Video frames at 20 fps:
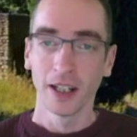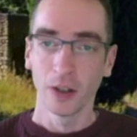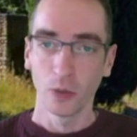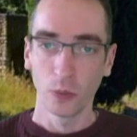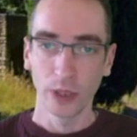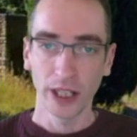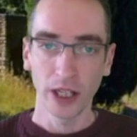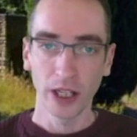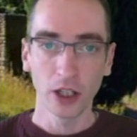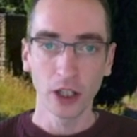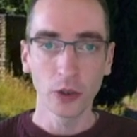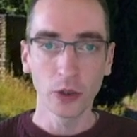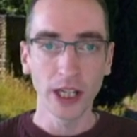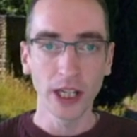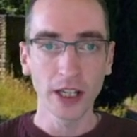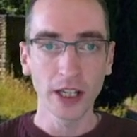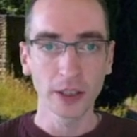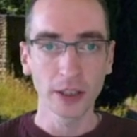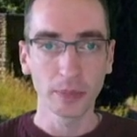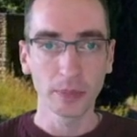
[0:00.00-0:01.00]
We are
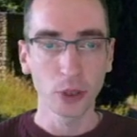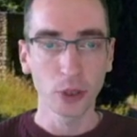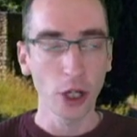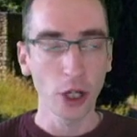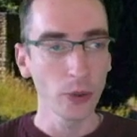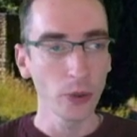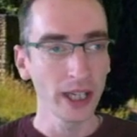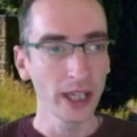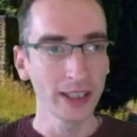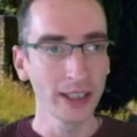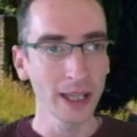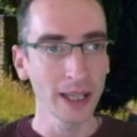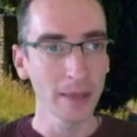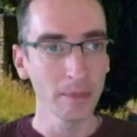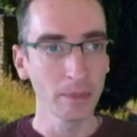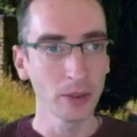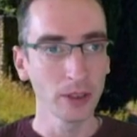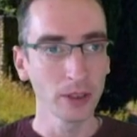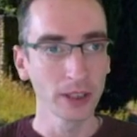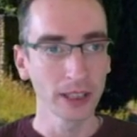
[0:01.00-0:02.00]
looking at pro
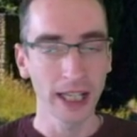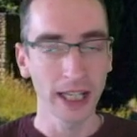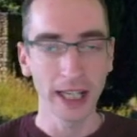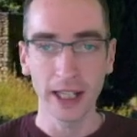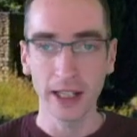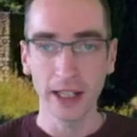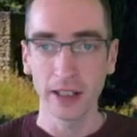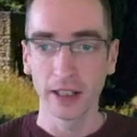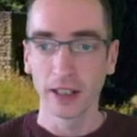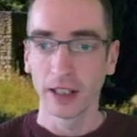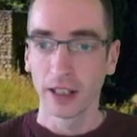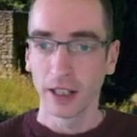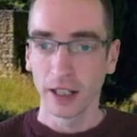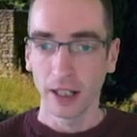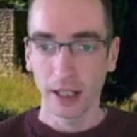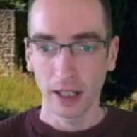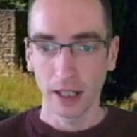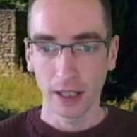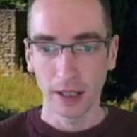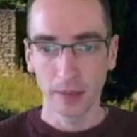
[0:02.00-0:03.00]
examples here,
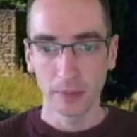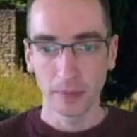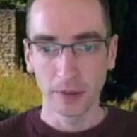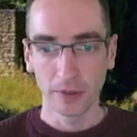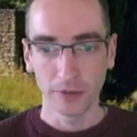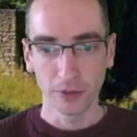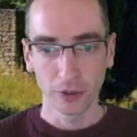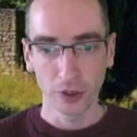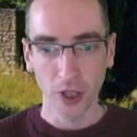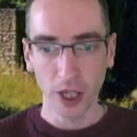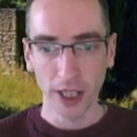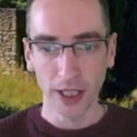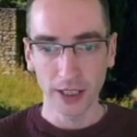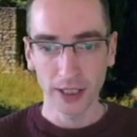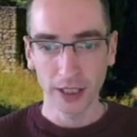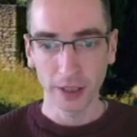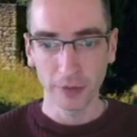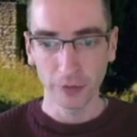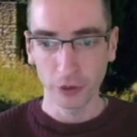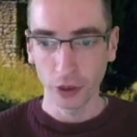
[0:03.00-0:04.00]

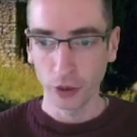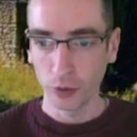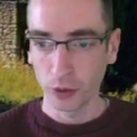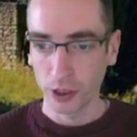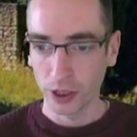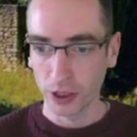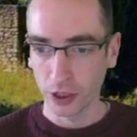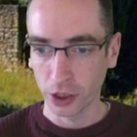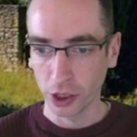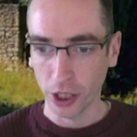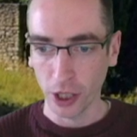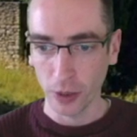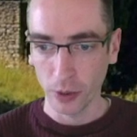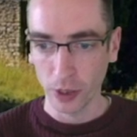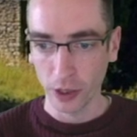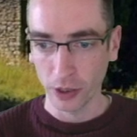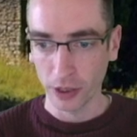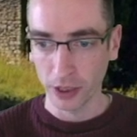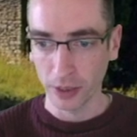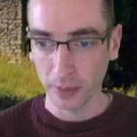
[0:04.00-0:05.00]
variety of routes shown
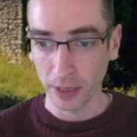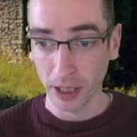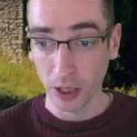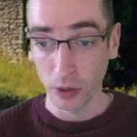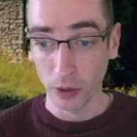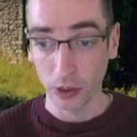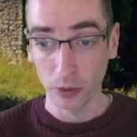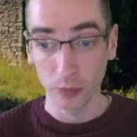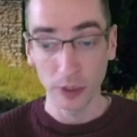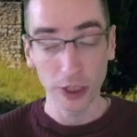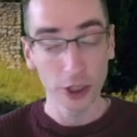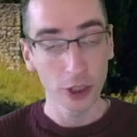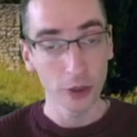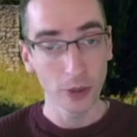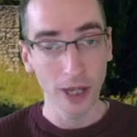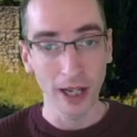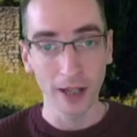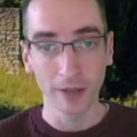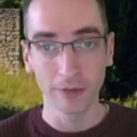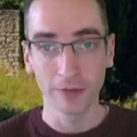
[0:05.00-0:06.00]
on some of the holes, and we
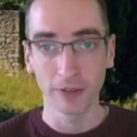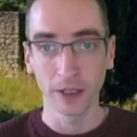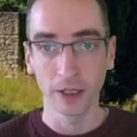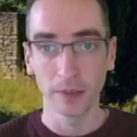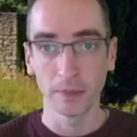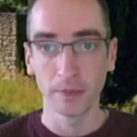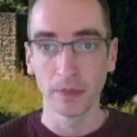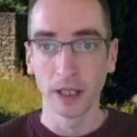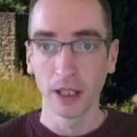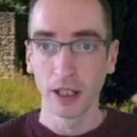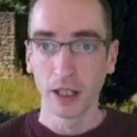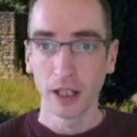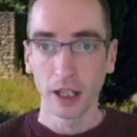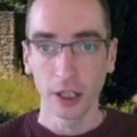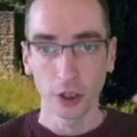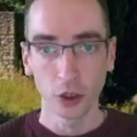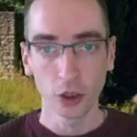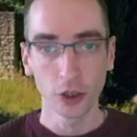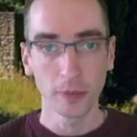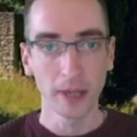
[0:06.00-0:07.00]
do have a
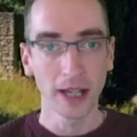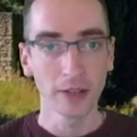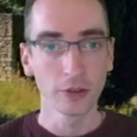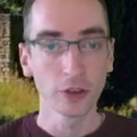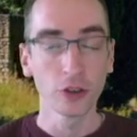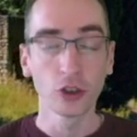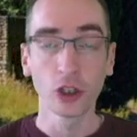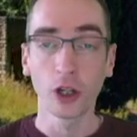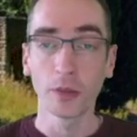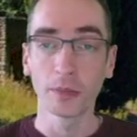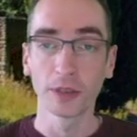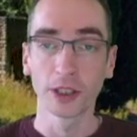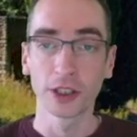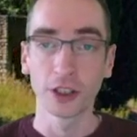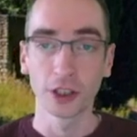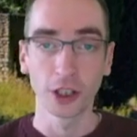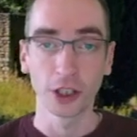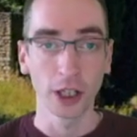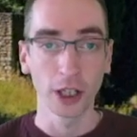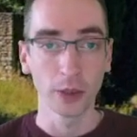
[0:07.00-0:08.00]
good amount of drops to
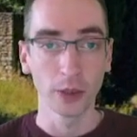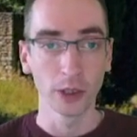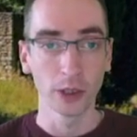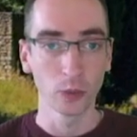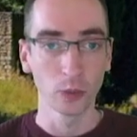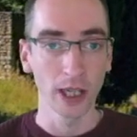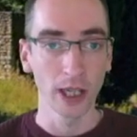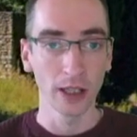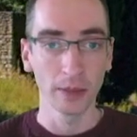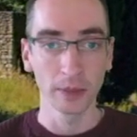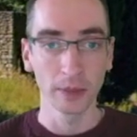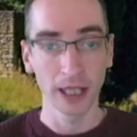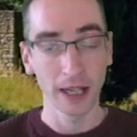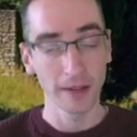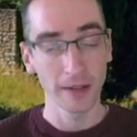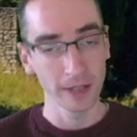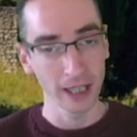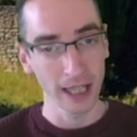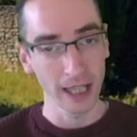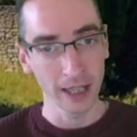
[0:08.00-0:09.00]
show you as well. We're going to
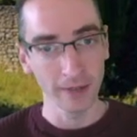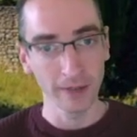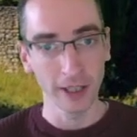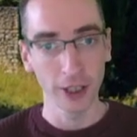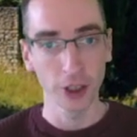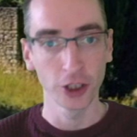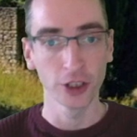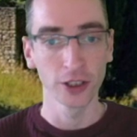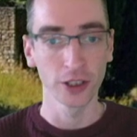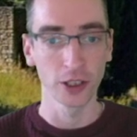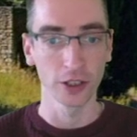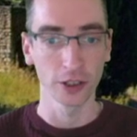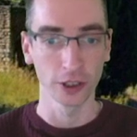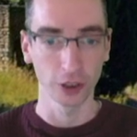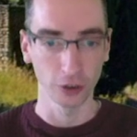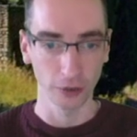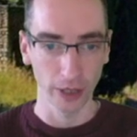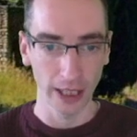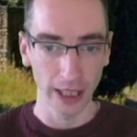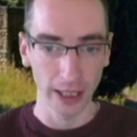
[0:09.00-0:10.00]
have the elevations on
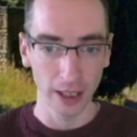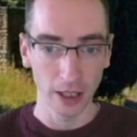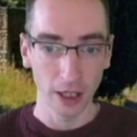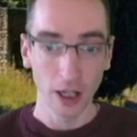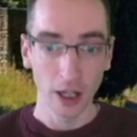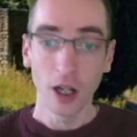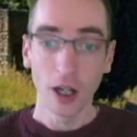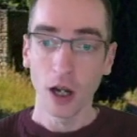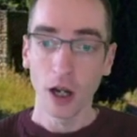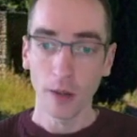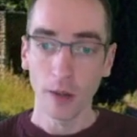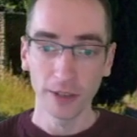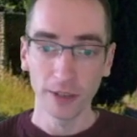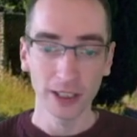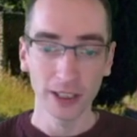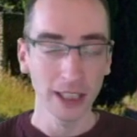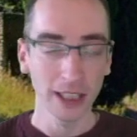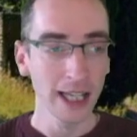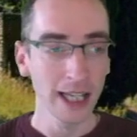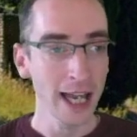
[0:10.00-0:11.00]
screen.
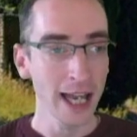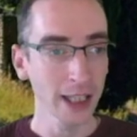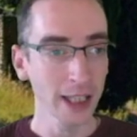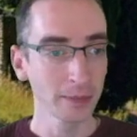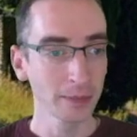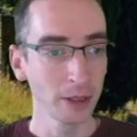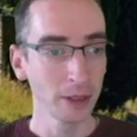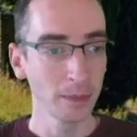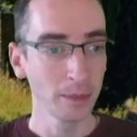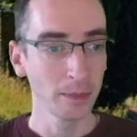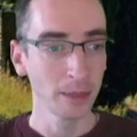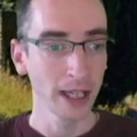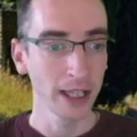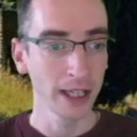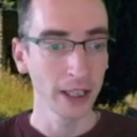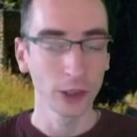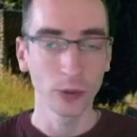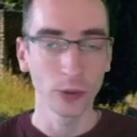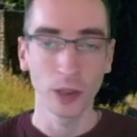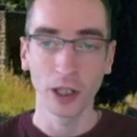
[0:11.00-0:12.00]
Obviously, expert
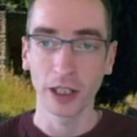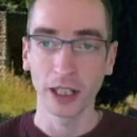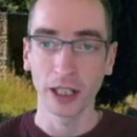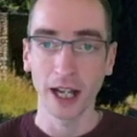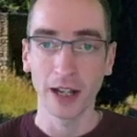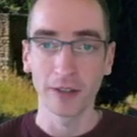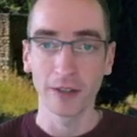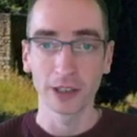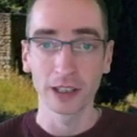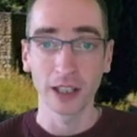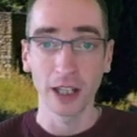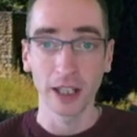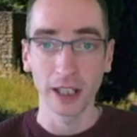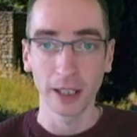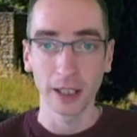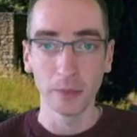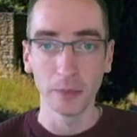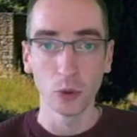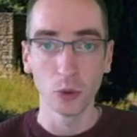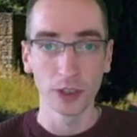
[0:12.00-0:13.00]
players, you are going to have
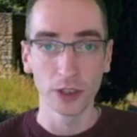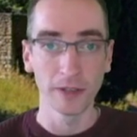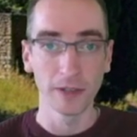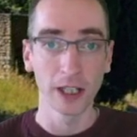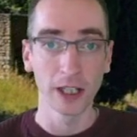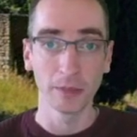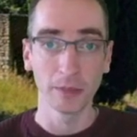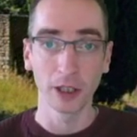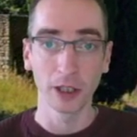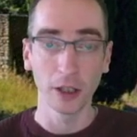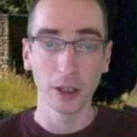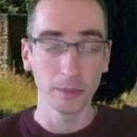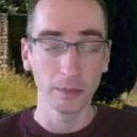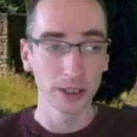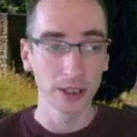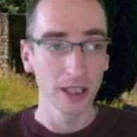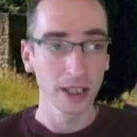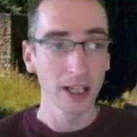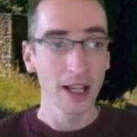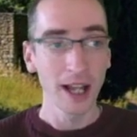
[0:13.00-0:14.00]
slightly more developed
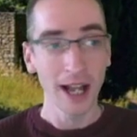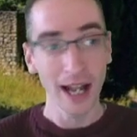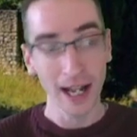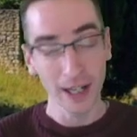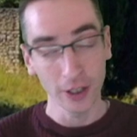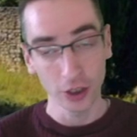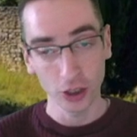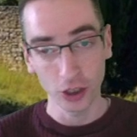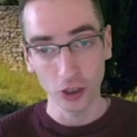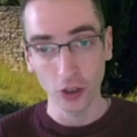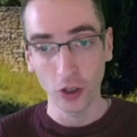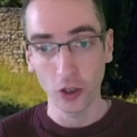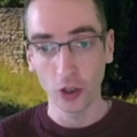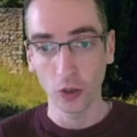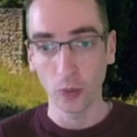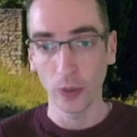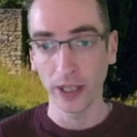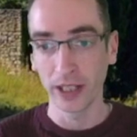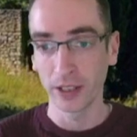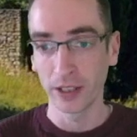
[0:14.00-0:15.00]
clubs and stronger
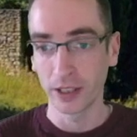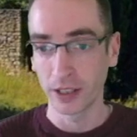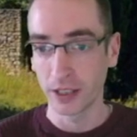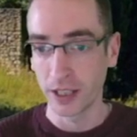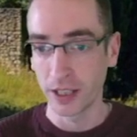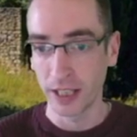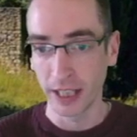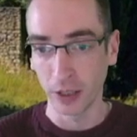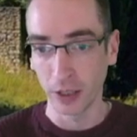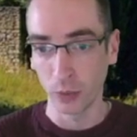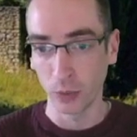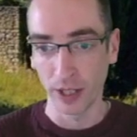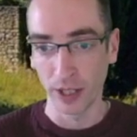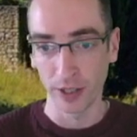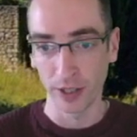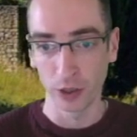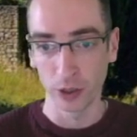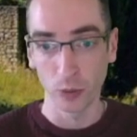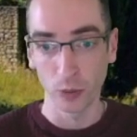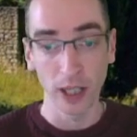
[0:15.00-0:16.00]
wind to deal with
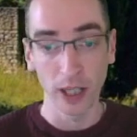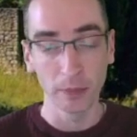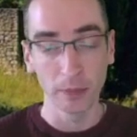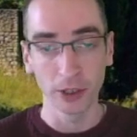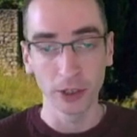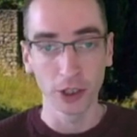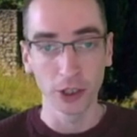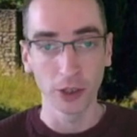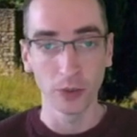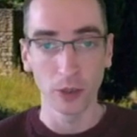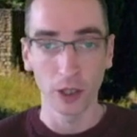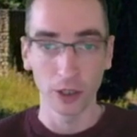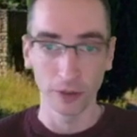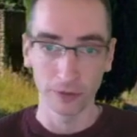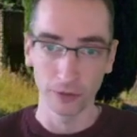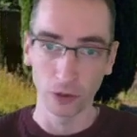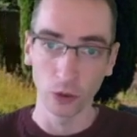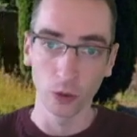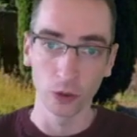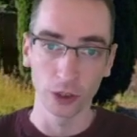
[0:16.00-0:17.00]
as well, but you are
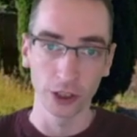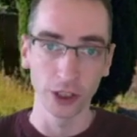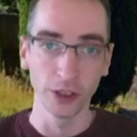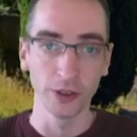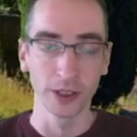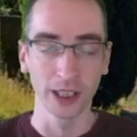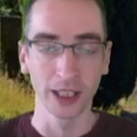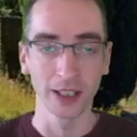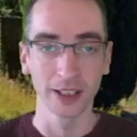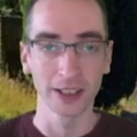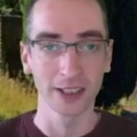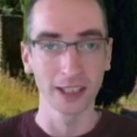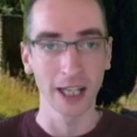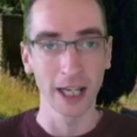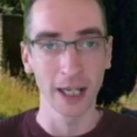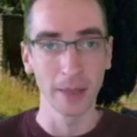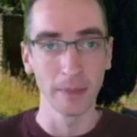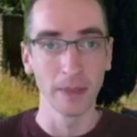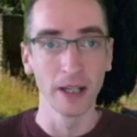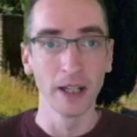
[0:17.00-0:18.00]
of course using the
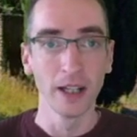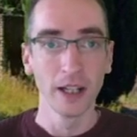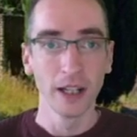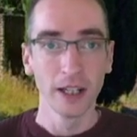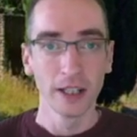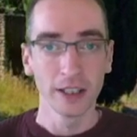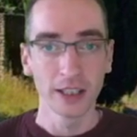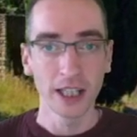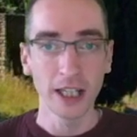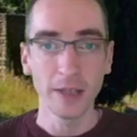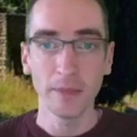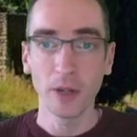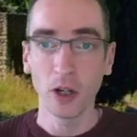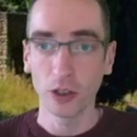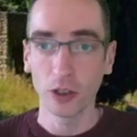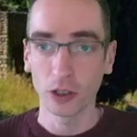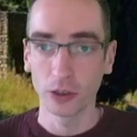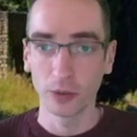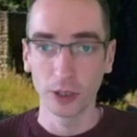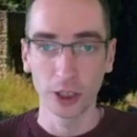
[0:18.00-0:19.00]
same tee
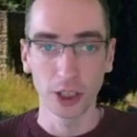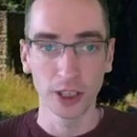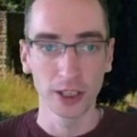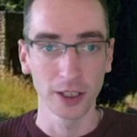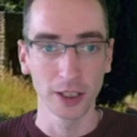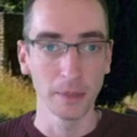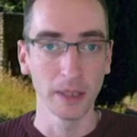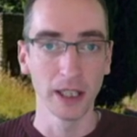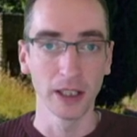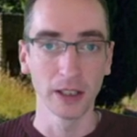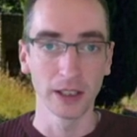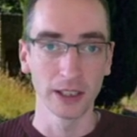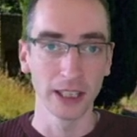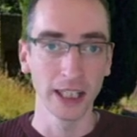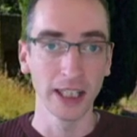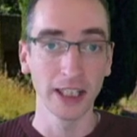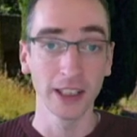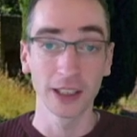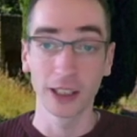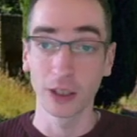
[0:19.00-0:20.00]
box, which is the middle
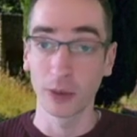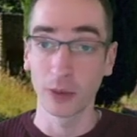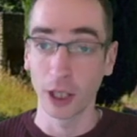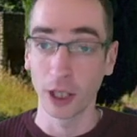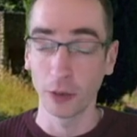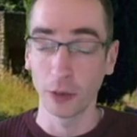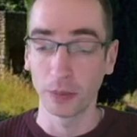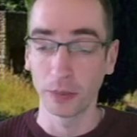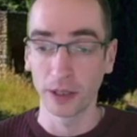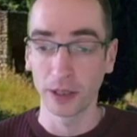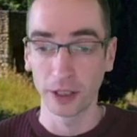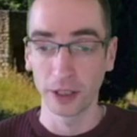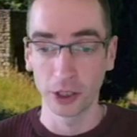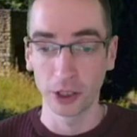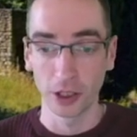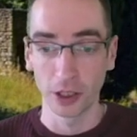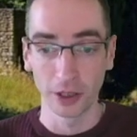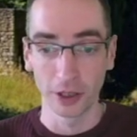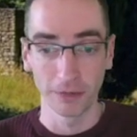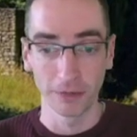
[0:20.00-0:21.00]
tee, so I hope that
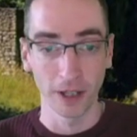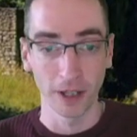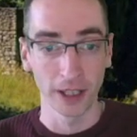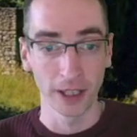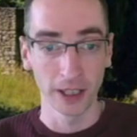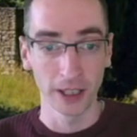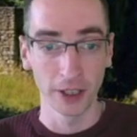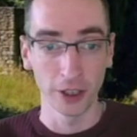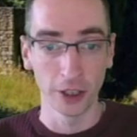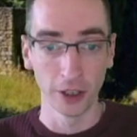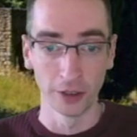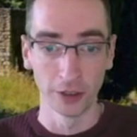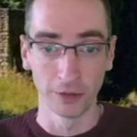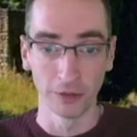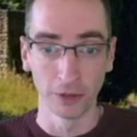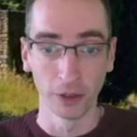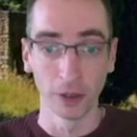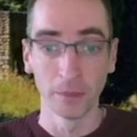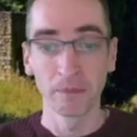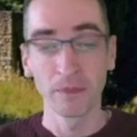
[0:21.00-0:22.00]
you're going to find it useful.